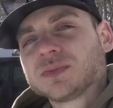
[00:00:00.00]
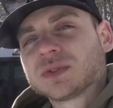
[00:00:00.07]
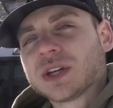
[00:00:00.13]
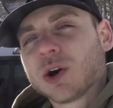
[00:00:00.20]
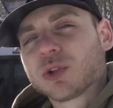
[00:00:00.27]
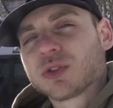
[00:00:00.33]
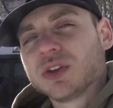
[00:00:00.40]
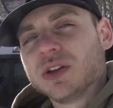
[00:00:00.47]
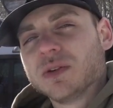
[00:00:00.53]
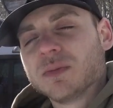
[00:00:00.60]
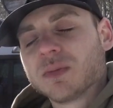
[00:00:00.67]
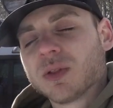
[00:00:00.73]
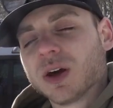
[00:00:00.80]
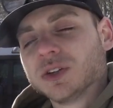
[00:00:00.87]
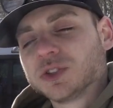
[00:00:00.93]
healthy
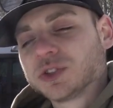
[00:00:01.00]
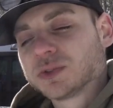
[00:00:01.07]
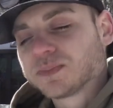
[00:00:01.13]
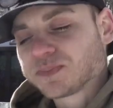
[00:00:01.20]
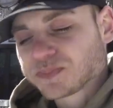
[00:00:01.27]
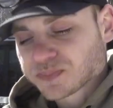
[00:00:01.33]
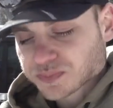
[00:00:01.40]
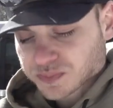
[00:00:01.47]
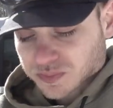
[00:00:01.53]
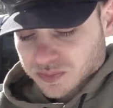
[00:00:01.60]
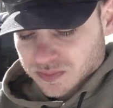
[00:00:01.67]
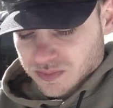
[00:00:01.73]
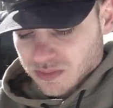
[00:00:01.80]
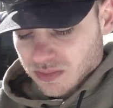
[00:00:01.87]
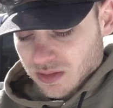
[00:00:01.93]
lunch.
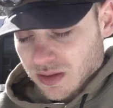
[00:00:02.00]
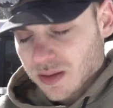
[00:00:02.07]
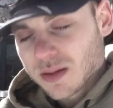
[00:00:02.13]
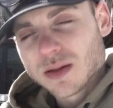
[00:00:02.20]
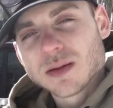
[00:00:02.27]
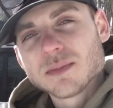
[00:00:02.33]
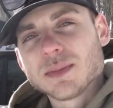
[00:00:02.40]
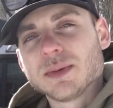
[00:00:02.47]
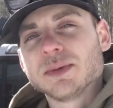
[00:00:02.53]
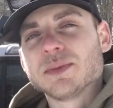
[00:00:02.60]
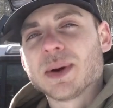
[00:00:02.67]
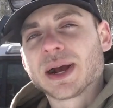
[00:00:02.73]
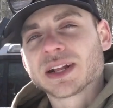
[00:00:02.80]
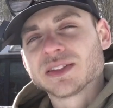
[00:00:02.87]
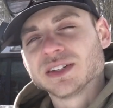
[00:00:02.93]
Maybe
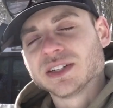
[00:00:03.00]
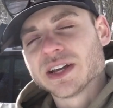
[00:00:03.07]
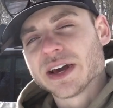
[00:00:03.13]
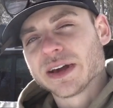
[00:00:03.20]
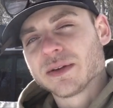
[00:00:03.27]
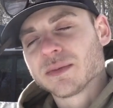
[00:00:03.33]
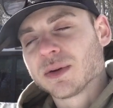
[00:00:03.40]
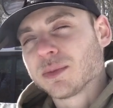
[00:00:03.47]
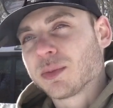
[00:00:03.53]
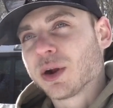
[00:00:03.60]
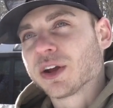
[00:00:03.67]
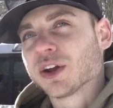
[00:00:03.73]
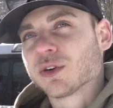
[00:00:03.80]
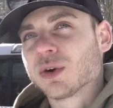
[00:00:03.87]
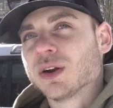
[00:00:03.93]
back in the day, I'd
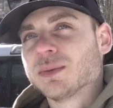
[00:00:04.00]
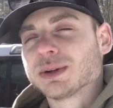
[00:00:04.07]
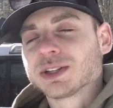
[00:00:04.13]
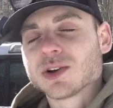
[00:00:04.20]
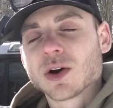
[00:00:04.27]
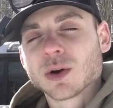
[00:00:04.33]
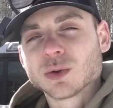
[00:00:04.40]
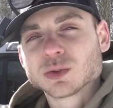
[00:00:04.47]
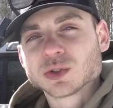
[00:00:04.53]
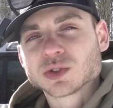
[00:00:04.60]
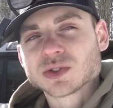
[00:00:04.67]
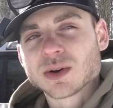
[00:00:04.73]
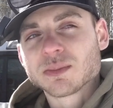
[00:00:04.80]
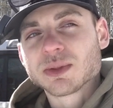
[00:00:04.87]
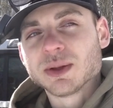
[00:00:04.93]
probably go run to McDonald's or
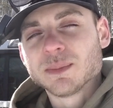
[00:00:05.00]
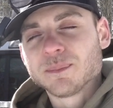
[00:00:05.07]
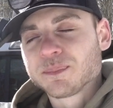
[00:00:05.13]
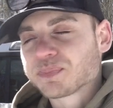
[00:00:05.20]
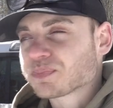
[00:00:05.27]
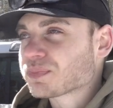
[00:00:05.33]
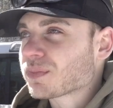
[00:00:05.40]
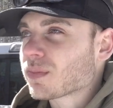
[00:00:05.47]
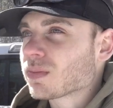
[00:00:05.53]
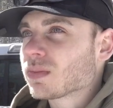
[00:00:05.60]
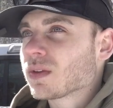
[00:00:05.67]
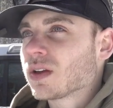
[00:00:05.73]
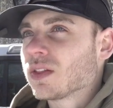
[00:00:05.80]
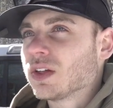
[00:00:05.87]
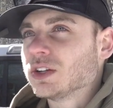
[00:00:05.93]
something.
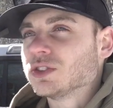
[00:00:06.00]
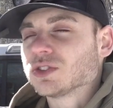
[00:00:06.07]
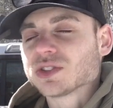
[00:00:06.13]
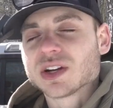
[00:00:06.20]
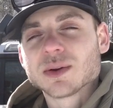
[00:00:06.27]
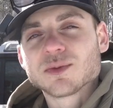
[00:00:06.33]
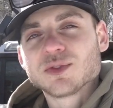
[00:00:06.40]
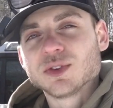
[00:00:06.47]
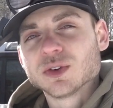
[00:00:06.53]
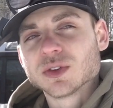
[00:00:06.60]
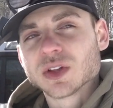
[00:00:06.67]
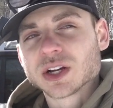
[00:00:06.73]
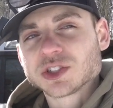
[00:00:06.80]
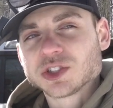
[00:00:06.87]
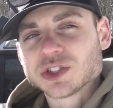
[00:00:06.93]
Then you just end up feeling
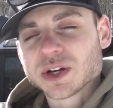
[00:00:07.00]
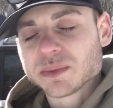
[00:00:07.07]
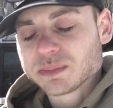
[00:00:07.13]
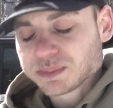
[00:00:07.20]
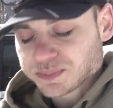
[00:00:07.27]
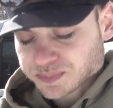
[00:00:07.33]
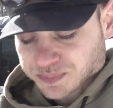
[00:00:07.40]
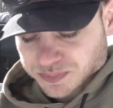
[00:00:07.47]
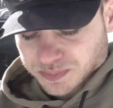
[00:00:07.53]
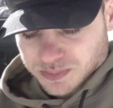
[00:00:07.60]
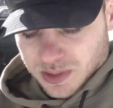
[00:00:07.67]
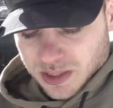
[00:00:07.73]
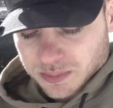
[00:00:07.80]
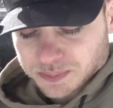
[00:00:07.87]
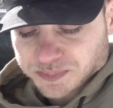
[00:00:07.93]
like shit.
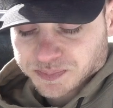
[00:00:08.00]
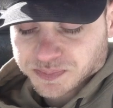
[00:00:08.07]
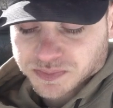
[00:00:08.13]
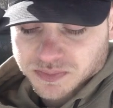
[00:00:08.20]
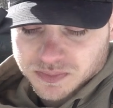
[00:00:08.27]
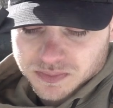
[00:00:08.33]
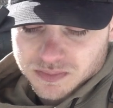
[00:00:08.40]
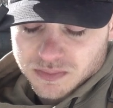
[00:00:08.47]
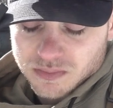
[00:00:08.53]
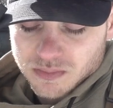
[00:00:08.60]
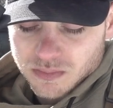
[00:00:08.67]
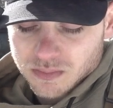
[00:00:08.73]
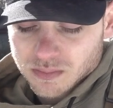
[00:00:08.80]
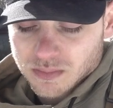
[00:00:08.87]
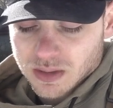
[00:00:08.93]
But
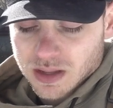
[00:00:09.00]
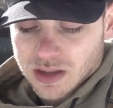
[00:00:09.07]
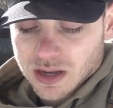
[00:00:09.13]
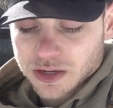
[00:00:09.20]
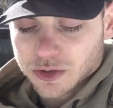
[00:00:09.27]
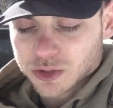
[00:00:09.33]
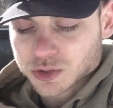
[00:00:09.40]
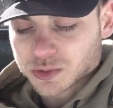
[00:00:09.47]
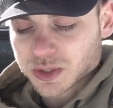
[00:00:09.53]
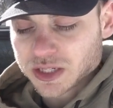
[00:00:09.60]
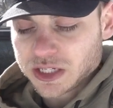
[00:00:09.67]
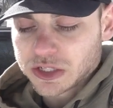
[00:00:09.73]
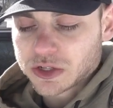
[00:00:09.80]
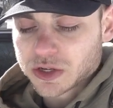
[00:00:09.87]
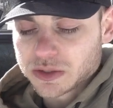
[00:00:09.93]
I notice when I
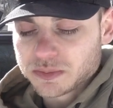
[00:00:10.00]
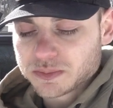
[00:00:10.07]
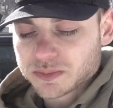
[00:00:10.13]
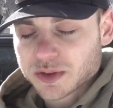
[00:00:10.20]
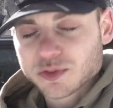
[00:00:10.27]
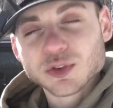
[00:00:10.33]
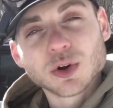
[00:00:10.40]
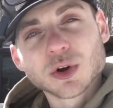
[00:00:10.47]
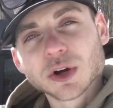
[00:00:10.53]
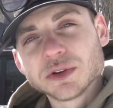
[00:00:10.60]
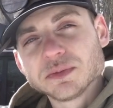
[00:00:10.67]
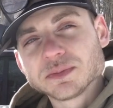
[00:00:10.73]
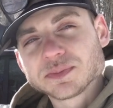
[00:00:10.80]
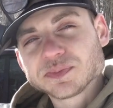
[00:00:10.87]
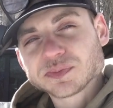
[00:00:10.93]
eat good, I feel good.
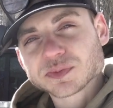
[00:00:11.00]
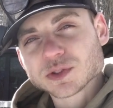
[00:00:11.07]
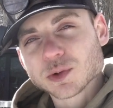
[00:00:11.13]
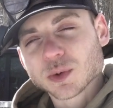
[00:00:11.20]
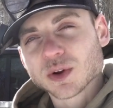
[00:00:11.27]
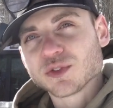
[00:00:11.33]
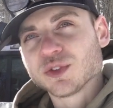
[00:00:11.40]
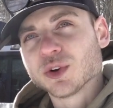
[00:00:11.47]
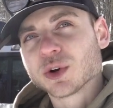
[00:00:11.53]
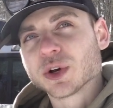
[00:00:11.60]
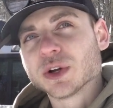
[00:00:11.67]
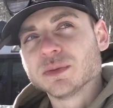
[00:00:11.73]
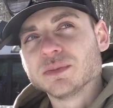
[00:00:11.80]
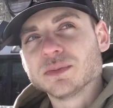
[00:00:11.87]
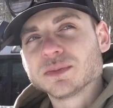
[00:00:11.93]
When I feel
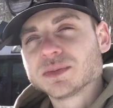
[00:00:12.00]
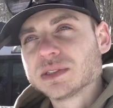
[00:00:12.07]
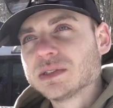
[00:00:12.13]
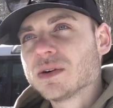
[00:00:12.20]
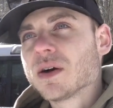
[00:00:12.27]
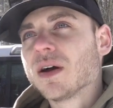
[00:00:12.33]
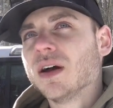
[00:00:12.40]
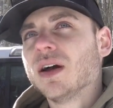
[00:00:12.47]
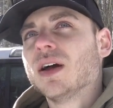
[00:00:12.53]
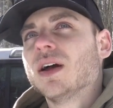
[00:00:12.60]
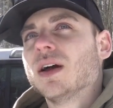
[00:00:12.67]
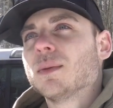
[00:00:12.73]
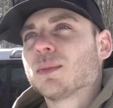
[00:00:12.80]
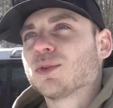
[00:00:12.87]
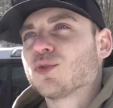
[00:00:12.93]
good,
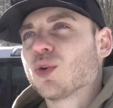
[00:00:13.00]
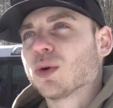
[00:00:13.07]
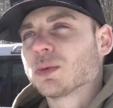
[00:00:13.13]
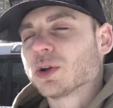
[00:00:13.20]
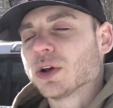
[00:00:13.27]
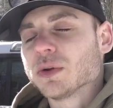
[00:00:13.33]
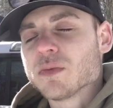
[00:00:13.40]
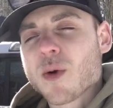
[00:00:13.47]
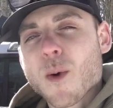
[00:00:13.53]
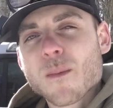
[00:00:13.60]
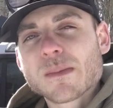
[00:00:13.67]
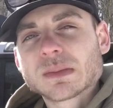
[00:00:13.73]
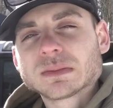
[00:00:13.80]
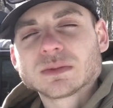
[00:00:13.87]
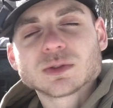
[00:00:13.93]
perform good.
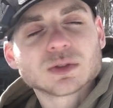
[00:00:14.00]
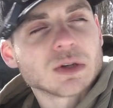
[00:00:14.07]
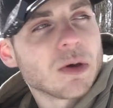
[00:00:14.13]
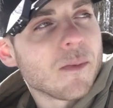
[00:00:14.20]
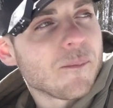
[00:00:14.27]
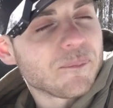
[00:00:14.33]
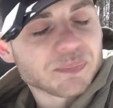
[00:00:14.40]
So